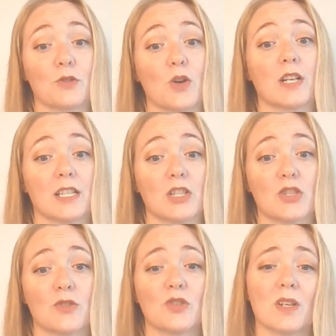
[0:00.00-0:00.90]
chronic
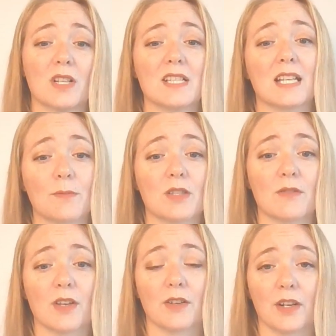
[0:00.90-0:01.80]
issues, you want to take them to the
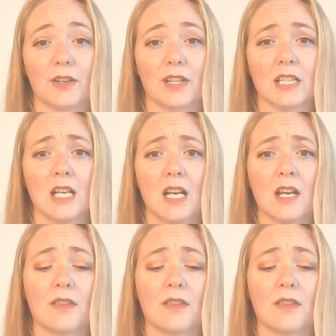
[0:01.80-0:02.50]
veterinarian.